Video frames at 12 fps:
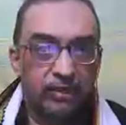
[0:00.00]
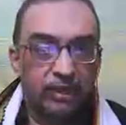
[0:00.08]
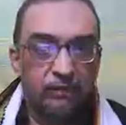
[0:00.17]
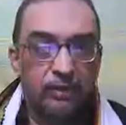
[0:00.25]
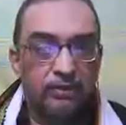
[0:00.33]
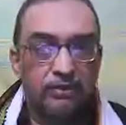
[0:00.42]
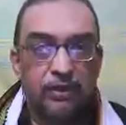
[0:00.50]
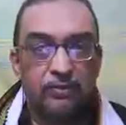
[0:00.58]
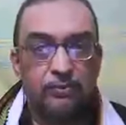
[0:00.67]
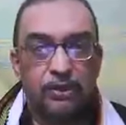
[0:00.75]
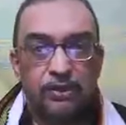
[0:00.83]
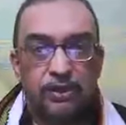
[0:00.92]
He was
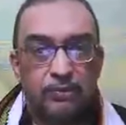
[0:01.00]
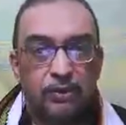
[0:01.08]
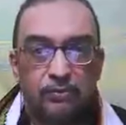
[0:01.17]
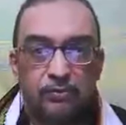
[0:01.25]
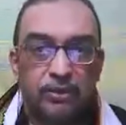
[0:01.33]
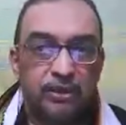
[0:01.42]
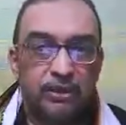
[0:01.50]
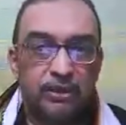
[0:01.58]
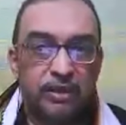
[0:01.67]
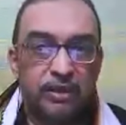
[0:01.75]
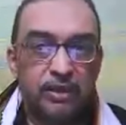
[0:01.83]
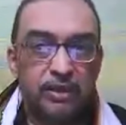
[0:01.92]
not bothered about months,
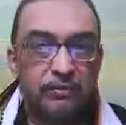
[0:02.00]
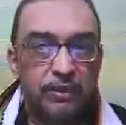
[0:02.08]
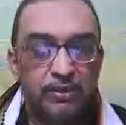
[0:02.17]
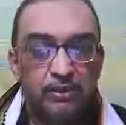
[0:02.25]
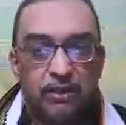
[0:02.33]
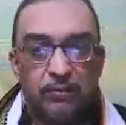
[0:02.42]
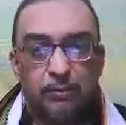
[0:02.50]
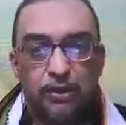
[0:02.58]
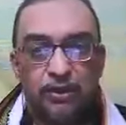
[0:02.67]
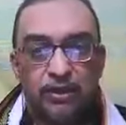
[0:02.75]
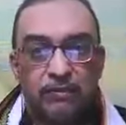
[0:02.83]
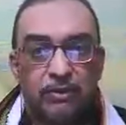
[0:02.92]
he was not
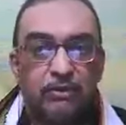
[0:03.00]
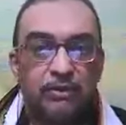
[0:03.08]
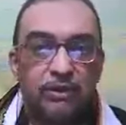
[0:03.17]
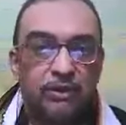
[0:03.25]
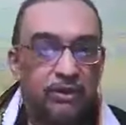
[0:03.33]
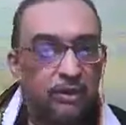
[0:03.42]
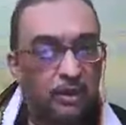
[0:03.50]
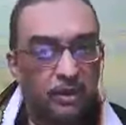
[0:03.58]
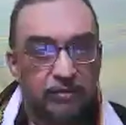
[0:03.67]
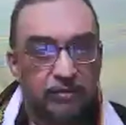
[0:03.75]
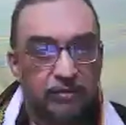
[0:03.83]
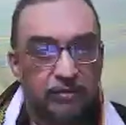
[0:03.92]
bothered about year.